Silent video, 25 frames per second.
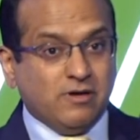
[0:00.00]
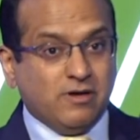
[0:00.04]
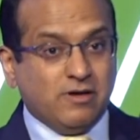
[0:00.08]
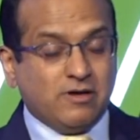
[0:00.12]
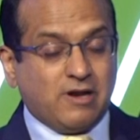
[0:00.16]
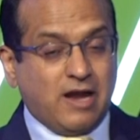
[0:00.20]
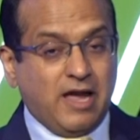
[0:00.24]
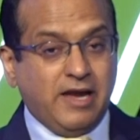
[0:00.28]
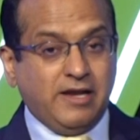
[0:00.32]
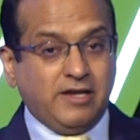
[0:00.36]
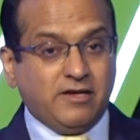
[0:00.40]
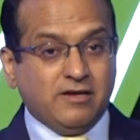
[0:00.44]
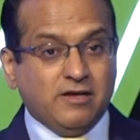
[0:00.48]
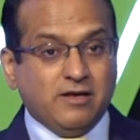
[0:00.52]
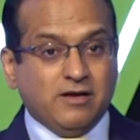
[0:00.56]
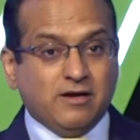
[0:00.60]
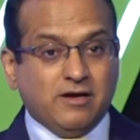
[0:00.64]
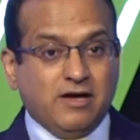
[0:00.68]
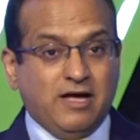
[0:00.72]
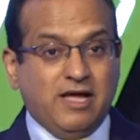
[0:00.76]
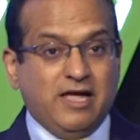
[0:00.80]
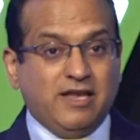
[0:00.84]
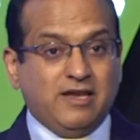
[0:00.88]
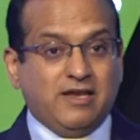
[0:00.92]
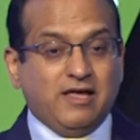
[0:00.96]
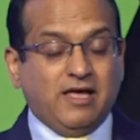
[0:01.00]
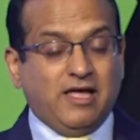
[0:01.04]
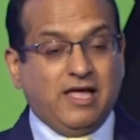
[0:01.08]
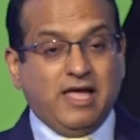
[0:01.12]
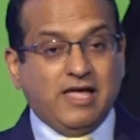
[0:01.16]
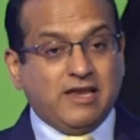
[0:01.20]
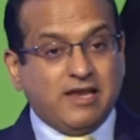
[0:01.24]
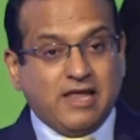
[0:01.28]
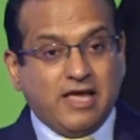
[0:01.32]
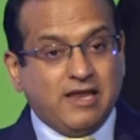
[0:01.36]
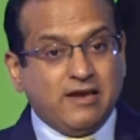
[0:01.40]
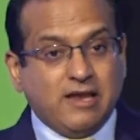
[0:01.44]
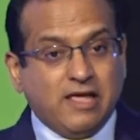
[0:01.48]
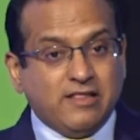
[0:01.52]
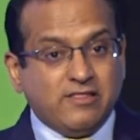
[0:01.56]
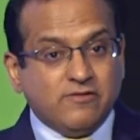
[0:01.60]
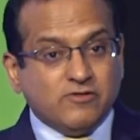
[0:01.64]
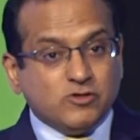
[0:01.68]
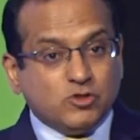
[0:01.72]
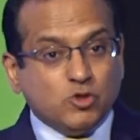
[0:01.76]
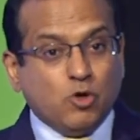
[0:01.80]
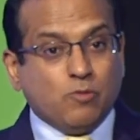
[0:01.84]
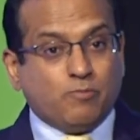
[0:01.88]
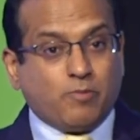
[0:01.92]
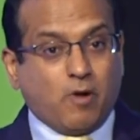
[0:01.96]
right? And, uh, and, and, and there was
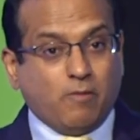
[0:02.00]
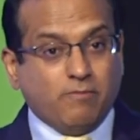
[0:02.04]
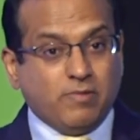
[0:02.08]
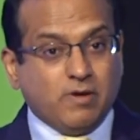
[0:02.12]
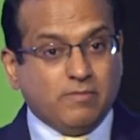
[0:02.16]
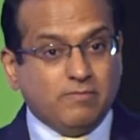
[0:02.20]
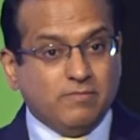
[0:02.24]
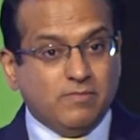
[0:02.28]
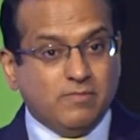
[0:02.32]
no problem.